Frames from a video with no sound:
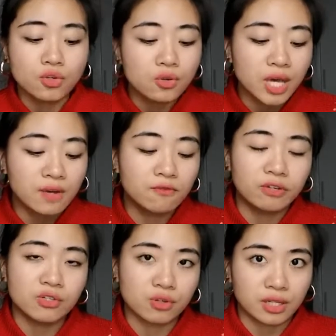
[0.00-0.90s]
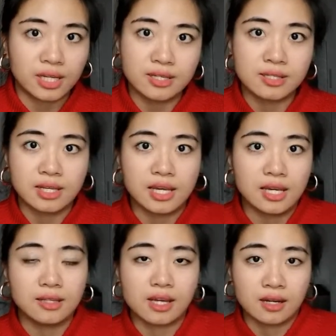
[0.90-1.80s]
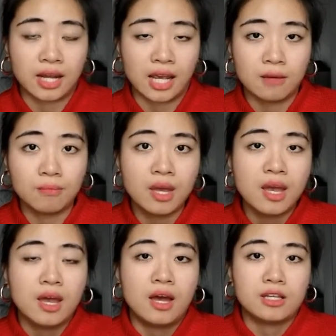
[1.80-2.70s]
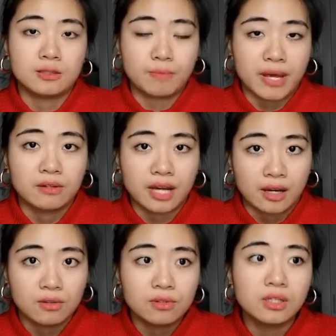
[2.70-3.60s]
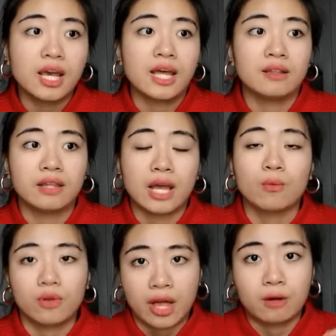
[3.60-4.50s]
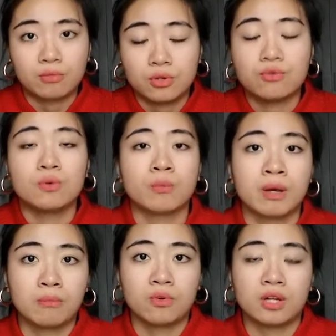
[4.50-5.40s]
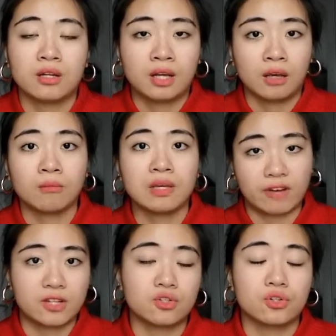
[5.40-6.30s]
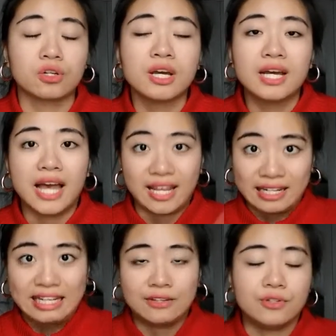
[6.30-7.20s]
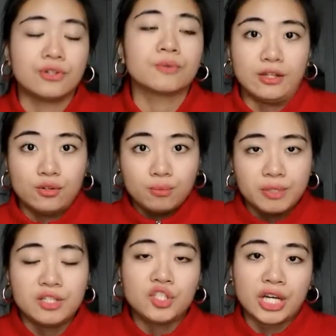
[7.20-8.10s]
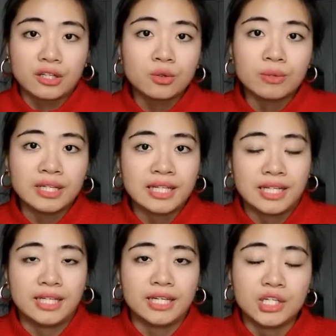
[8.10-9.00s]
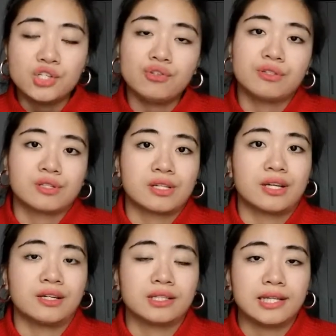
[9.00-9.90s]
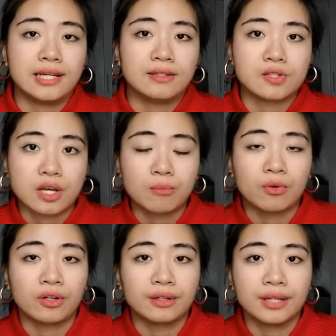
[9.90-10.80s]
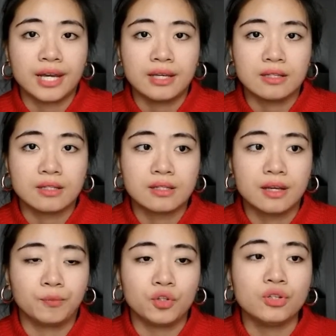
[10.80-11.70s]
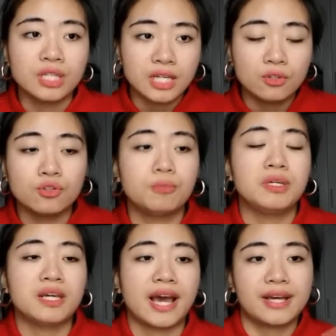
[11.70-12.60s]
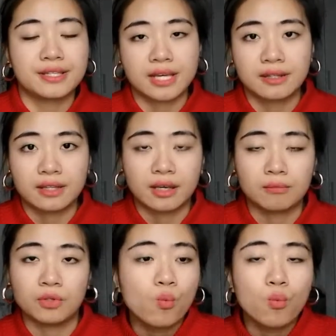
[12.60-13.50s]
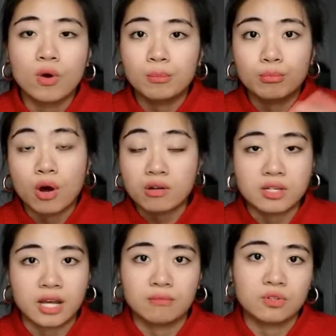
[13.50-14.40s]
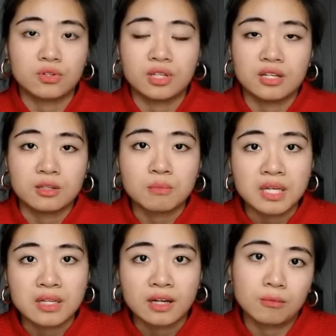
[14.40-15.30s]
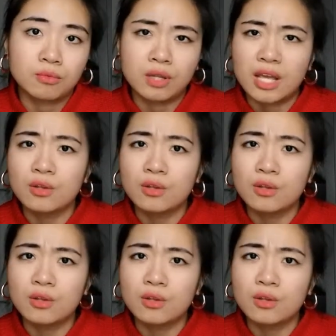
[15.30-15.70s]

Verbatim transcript: so you can visually see their name spelled out, and that will help you remember their name faster and easier. And to be genuinely interested in someone is you need to be asking them what brought them to this meetup.